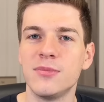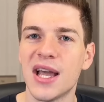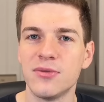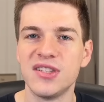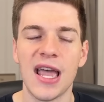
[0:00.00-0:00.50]

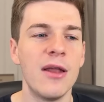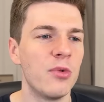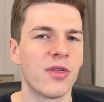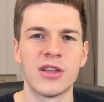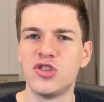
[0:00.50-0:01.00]
down 10
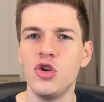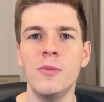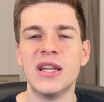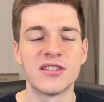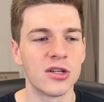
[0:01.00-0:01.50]
with like 2
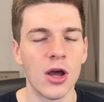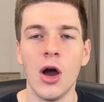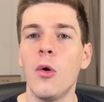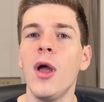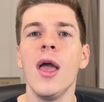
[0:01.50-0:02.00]
minutes to
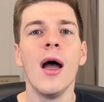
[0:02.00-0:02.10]
go.